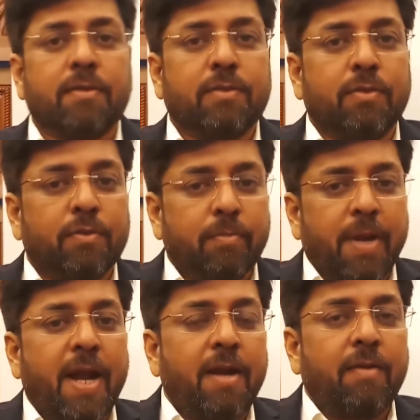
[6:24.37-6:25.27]
So
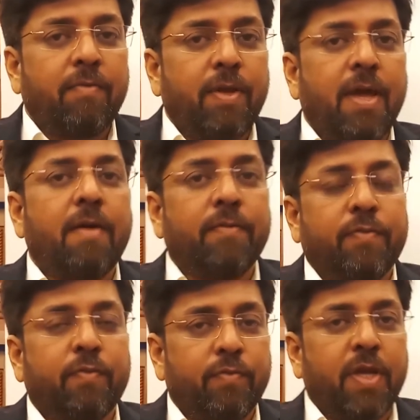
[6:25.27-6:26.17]
brand, we have
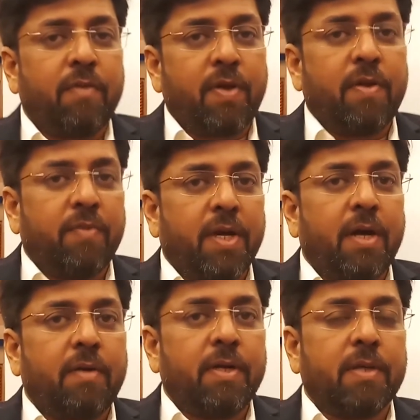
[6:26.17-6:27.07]
there where we
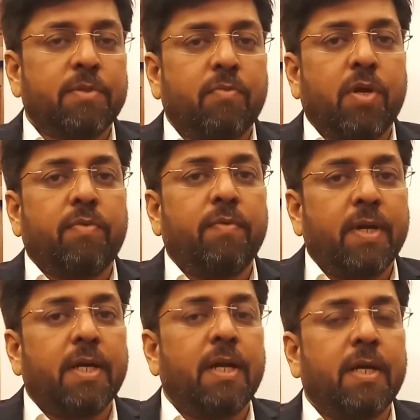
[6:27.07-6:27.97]
are in terms of what we have
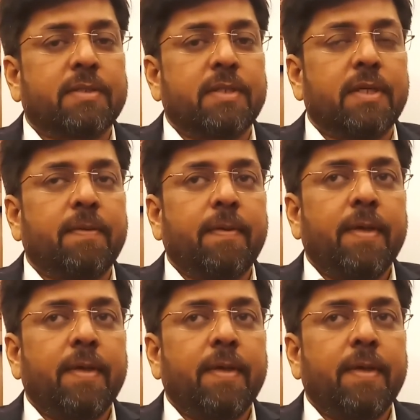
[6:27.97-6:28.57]
done in last year.